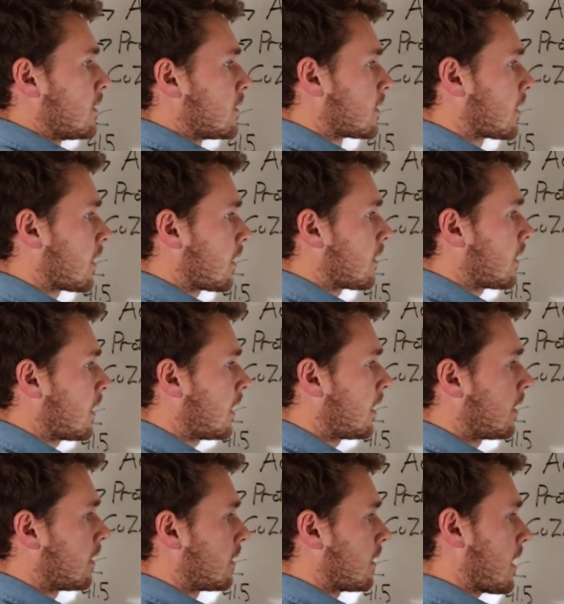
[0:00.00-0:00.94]
So
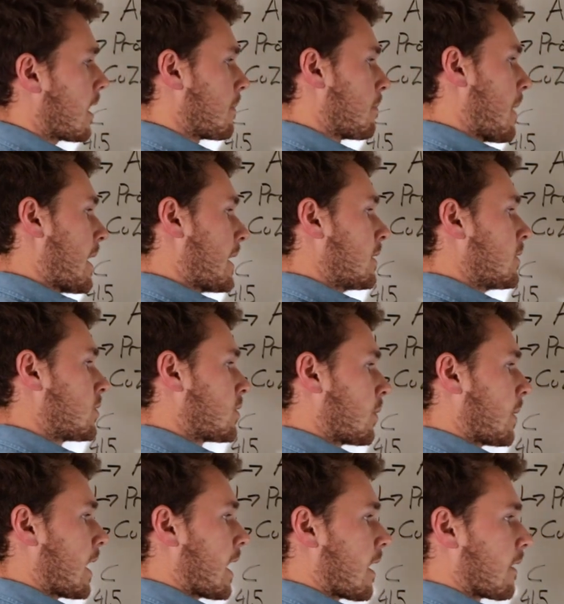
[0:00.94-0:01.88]
making
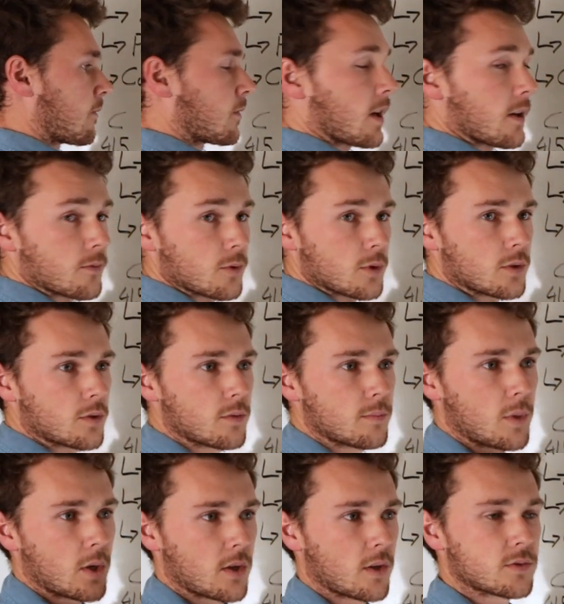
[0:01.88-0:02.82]
sure we have a really
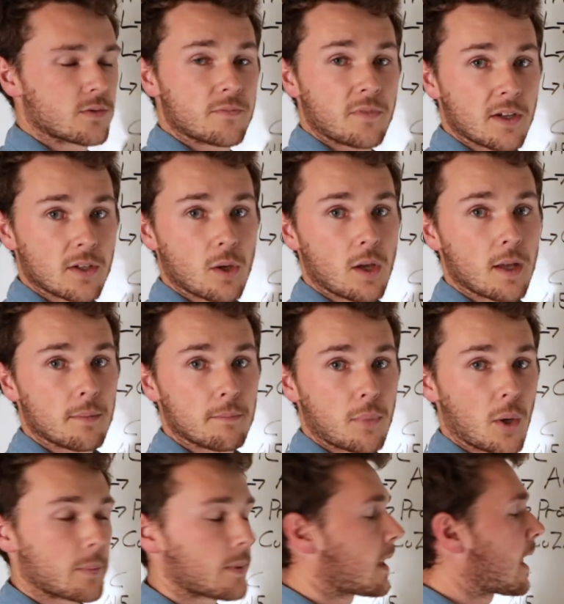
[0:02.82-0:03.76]
good mycorrhizal fungi
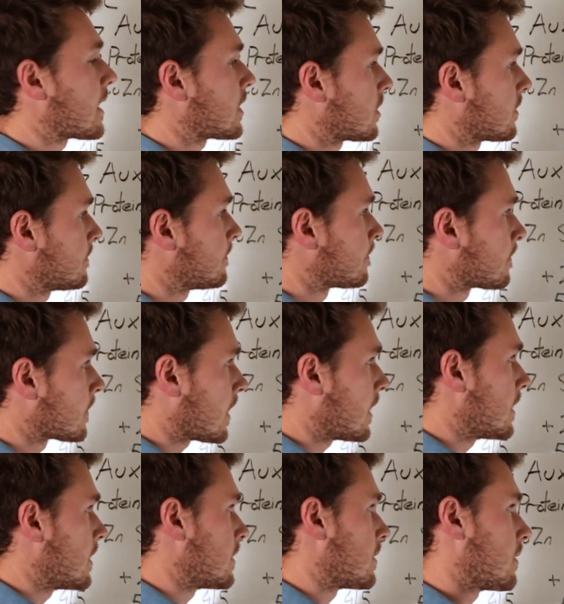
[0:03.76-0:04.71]
population
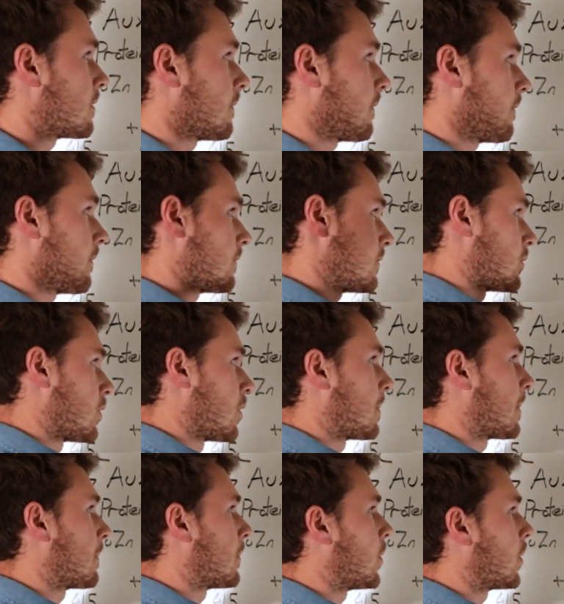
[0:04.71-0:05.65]
is
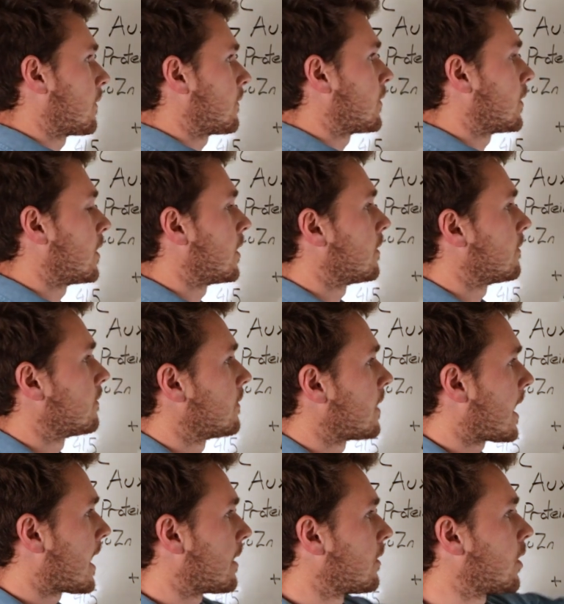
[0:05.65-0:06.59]
super important for
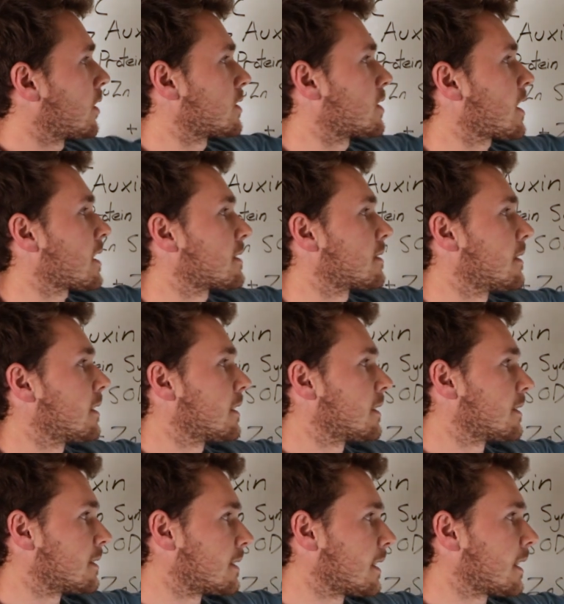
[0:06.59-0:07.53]
not just
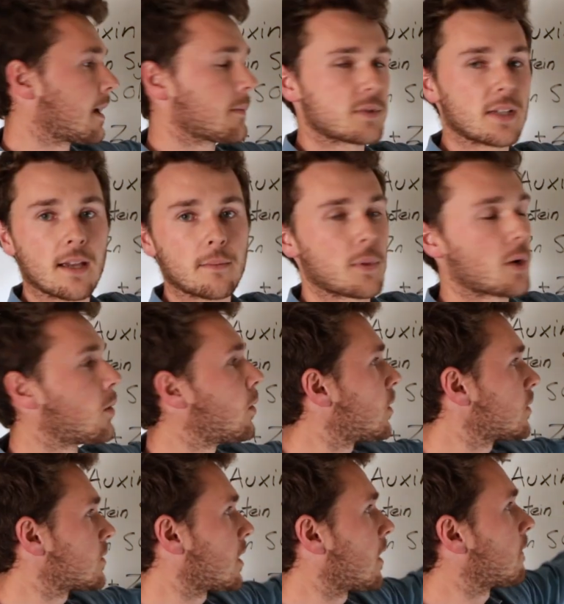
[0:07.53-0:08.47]
zinc uptake, but
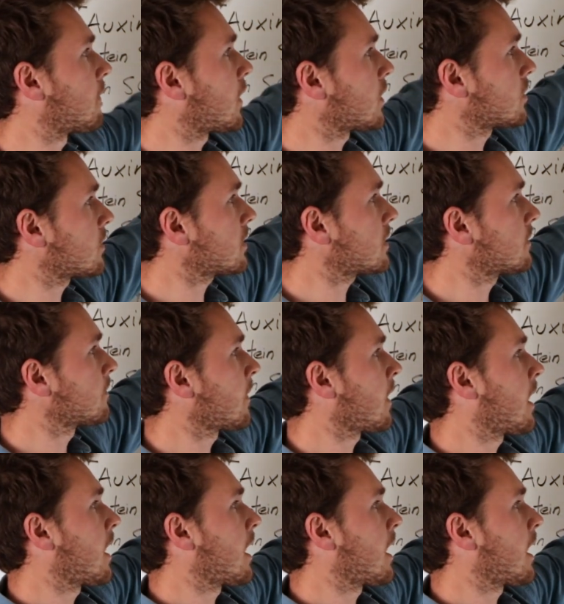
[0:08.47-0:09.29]
also phosphorus